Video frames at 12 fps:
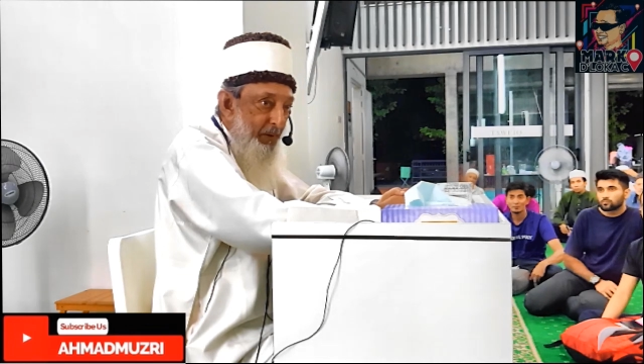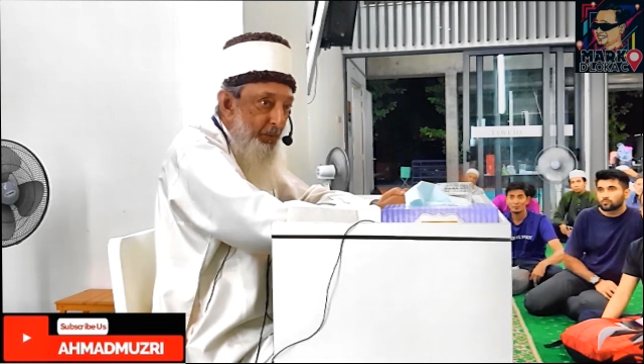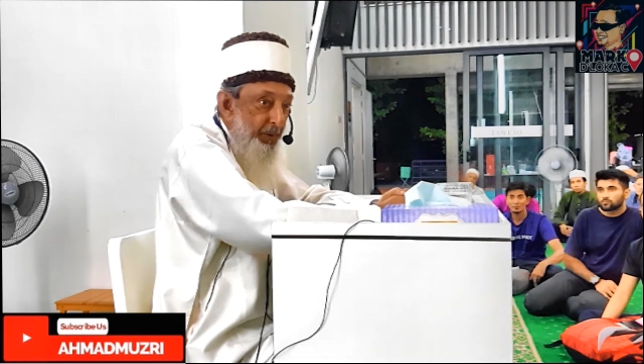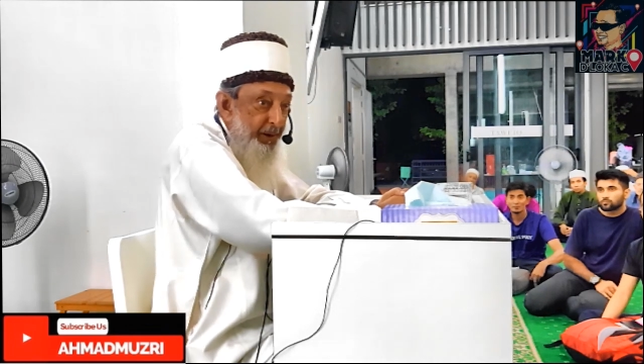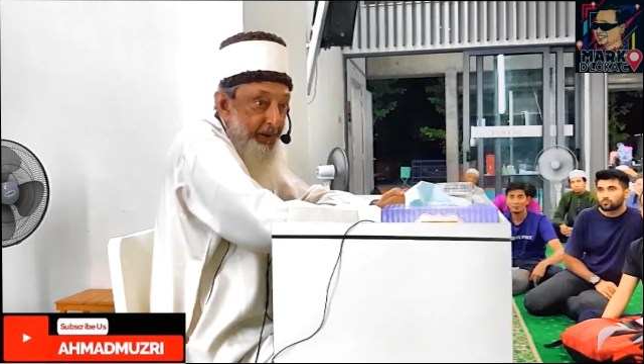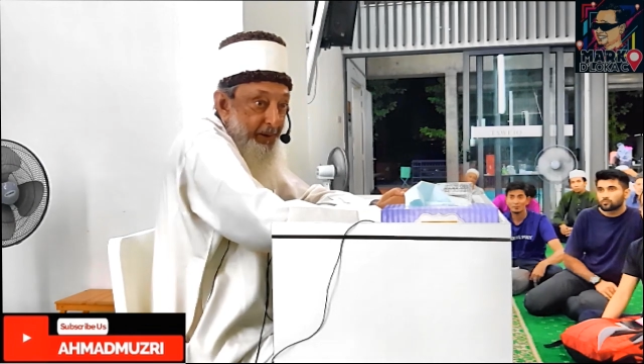
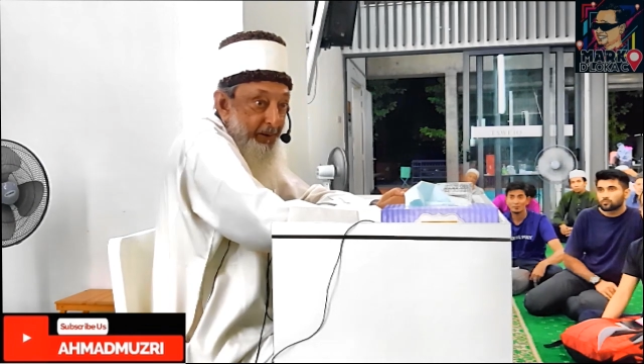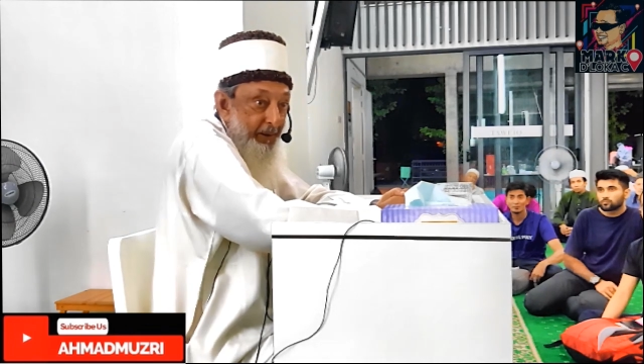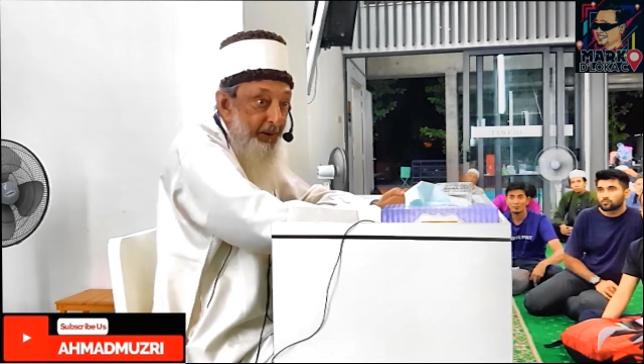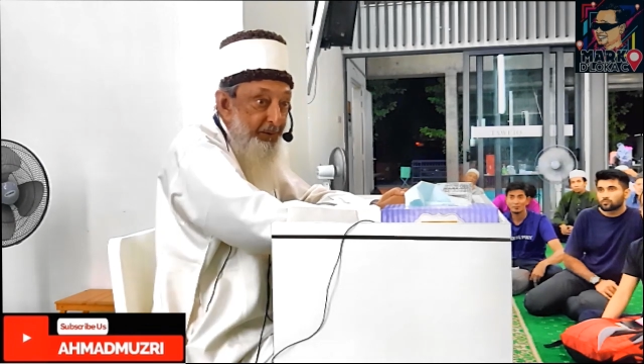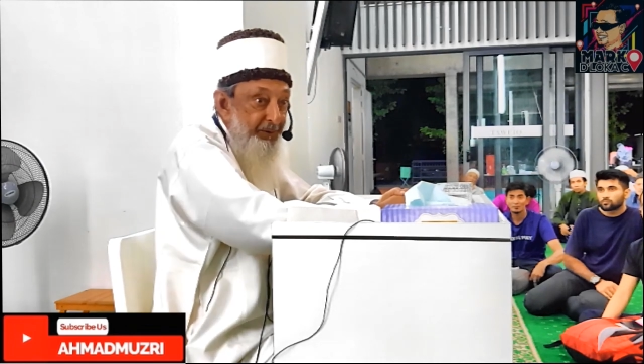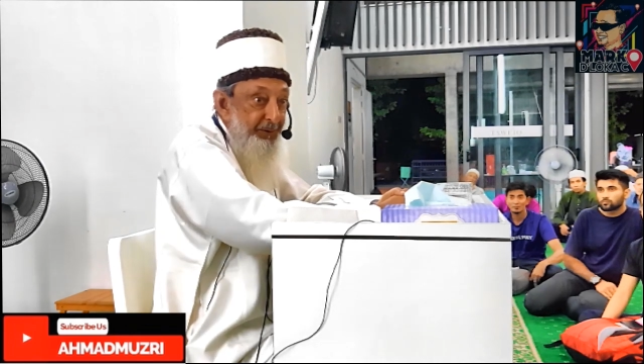We can
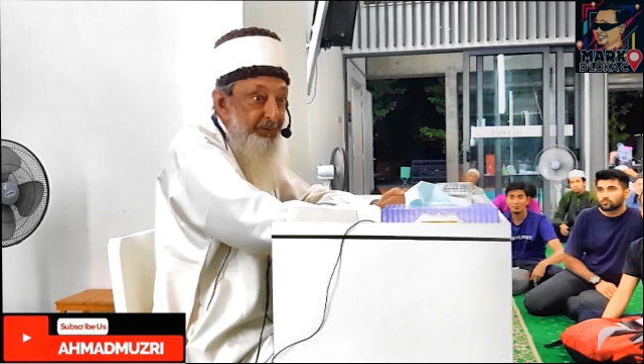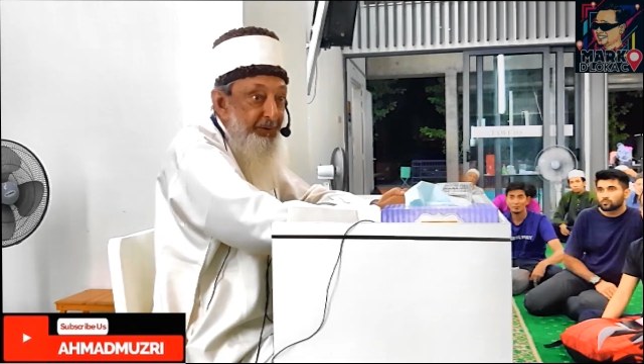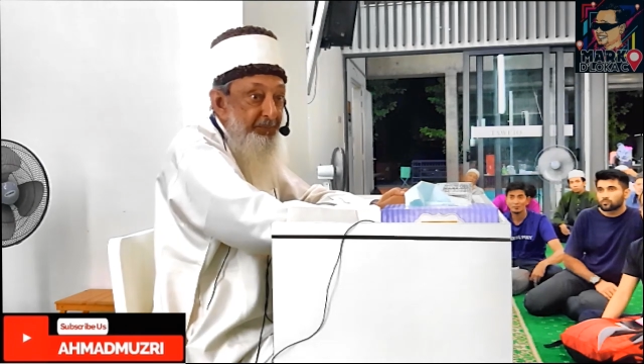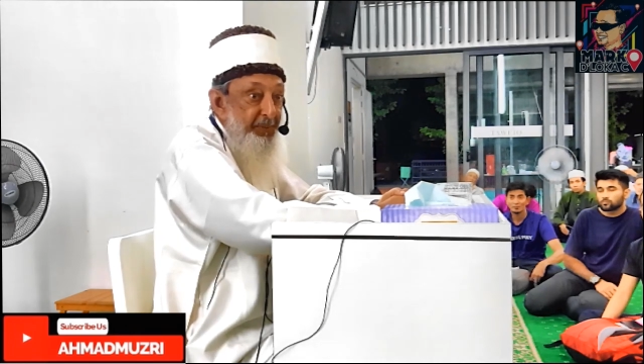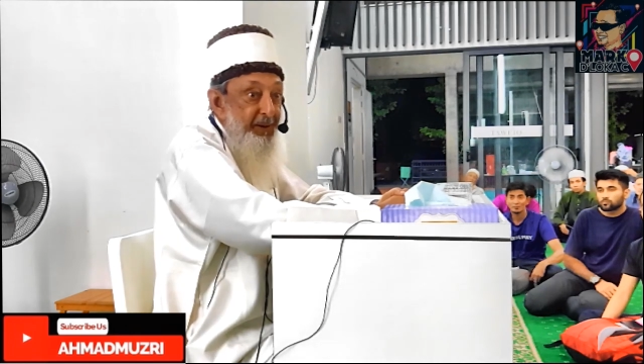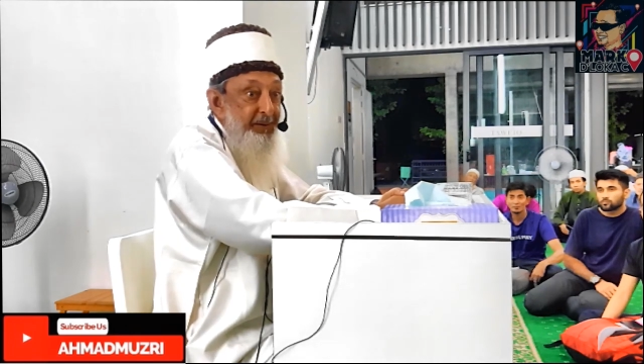
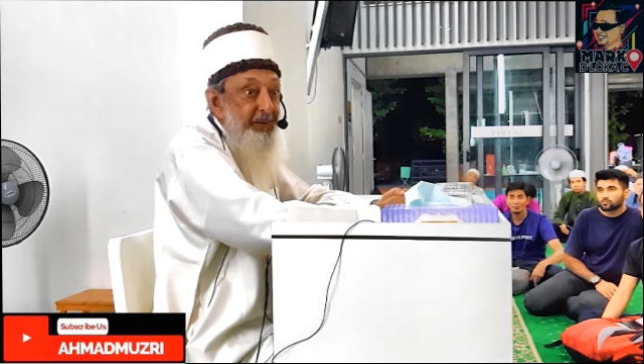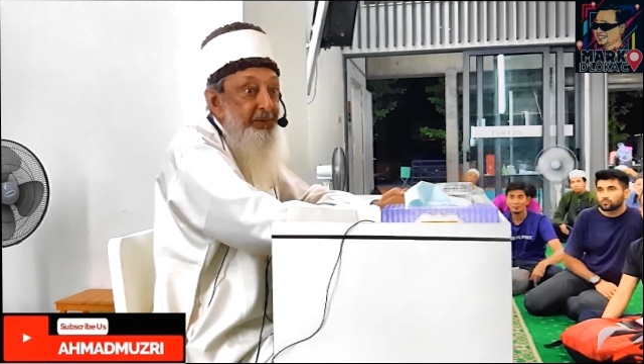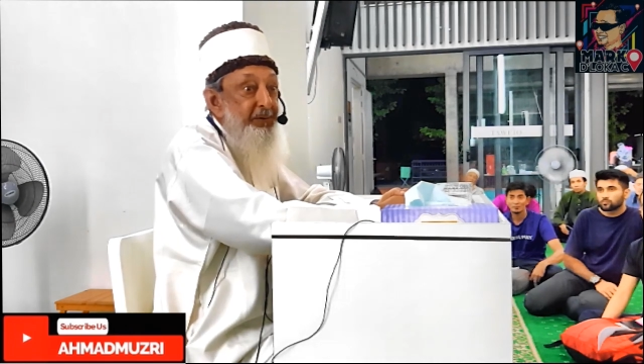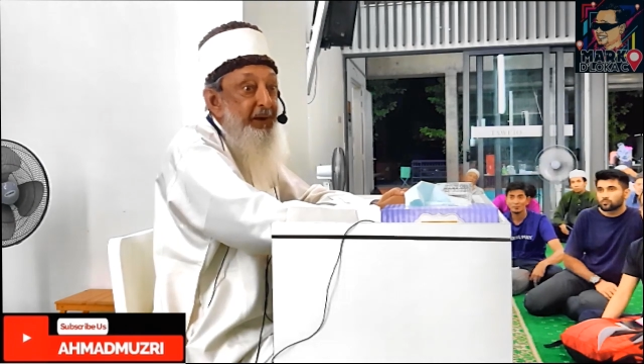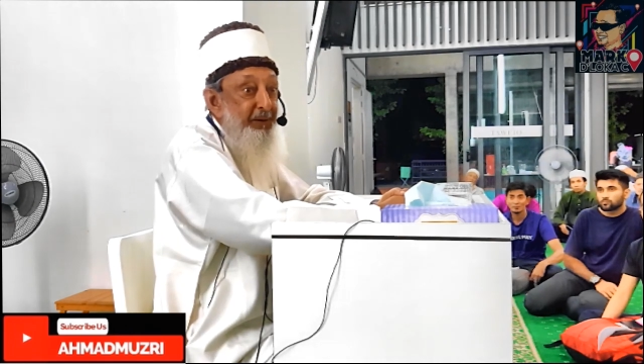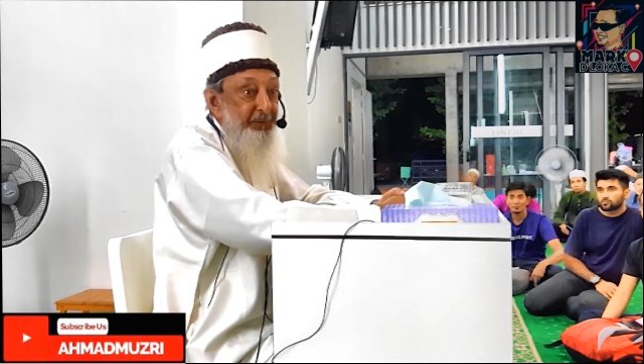anticipate
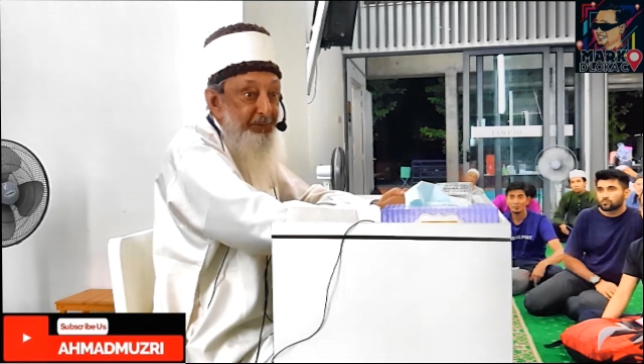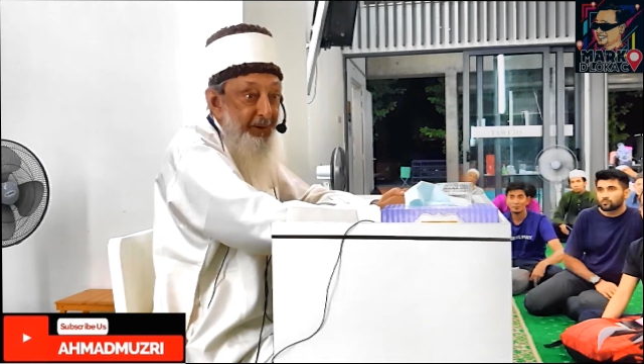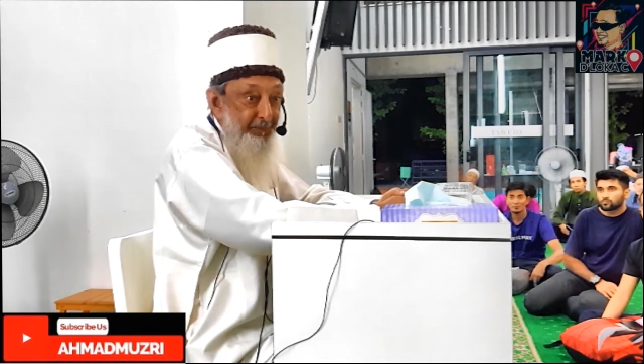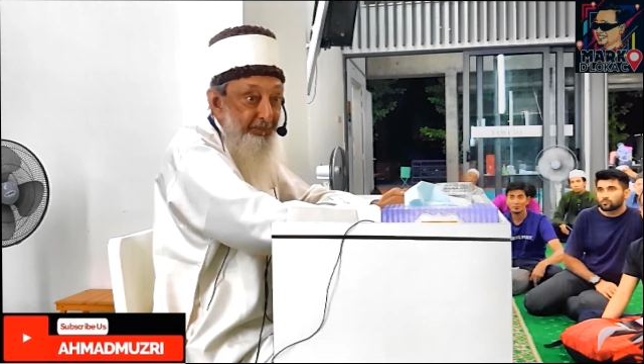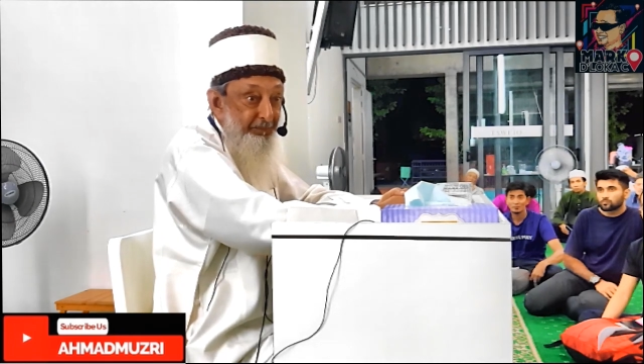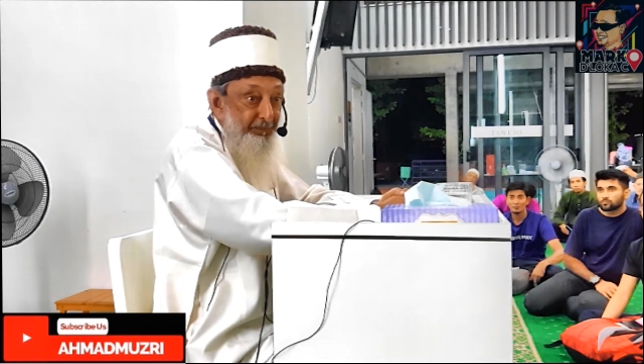his next step.